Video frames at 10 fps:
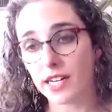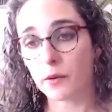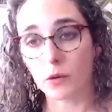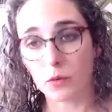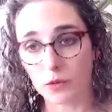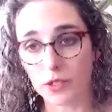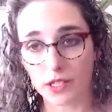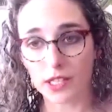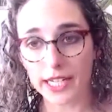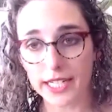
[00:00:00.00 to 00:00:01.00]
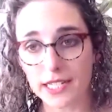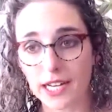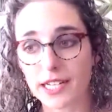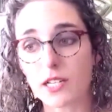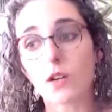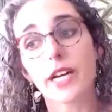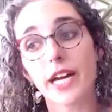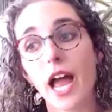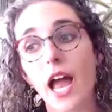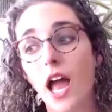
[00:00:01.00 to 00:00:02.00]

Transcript: I will work with a client on is, okay,